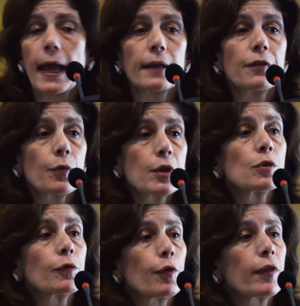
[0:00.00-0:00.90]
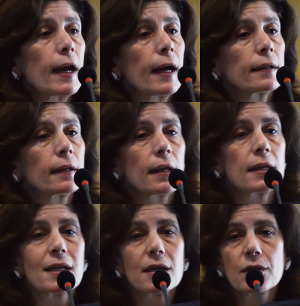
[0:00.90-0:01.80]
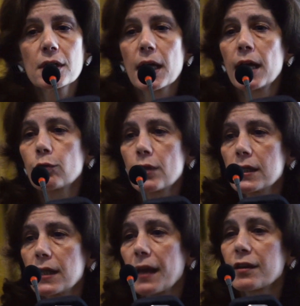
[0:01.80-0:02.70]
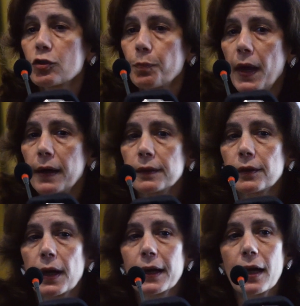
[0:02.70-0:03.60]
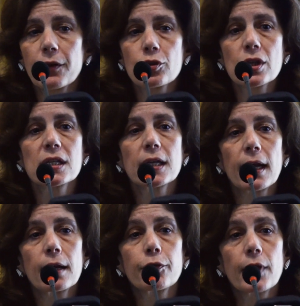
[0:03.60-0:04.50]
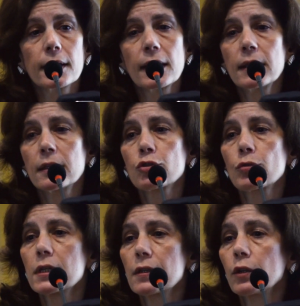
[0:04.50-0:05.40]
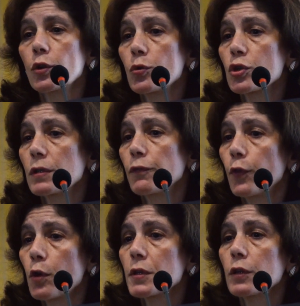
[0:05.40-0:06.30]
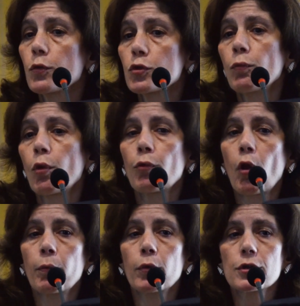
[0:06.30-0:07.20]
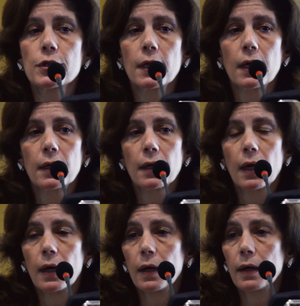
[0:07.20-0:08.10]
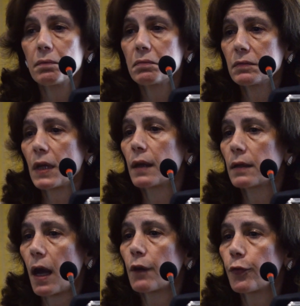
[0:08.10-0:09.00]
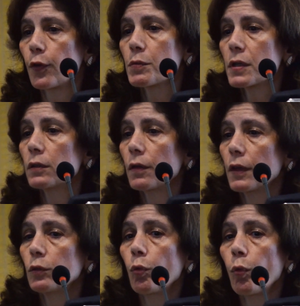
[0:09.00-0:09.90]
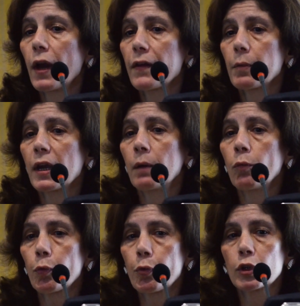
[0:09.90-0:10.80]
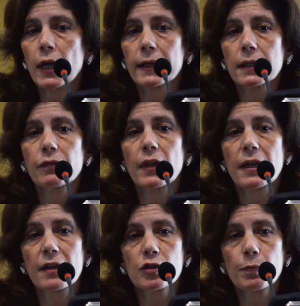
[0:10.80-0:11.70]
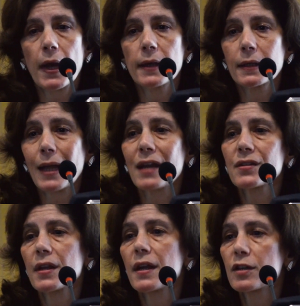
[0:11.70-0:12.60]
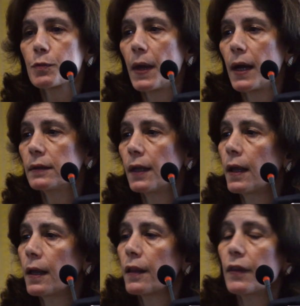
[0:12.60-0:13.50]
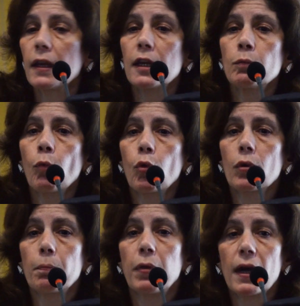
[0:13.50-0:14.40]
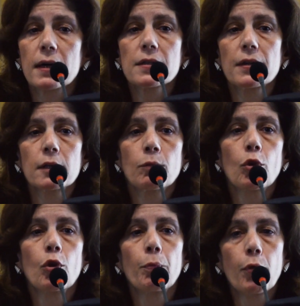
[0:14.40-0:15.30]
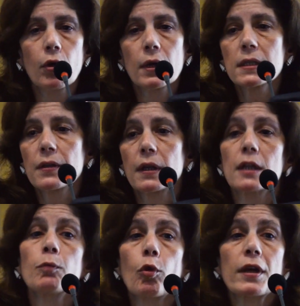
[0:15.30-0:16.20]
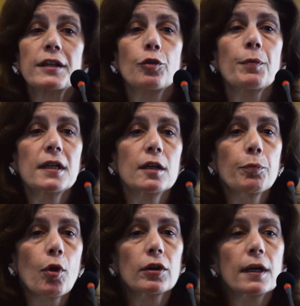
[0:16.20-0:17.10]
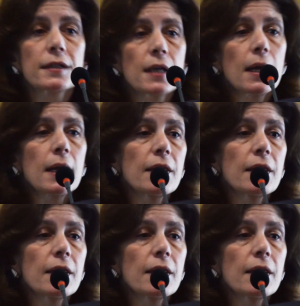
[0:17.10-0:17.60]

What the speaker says: And the reason for that is as these countries expand, again, there is a scale effect. Firms that use more robots are firms that do well, they become more productive, they expand, and as they expand, they need more parts, they need more components, they need more intermediate products.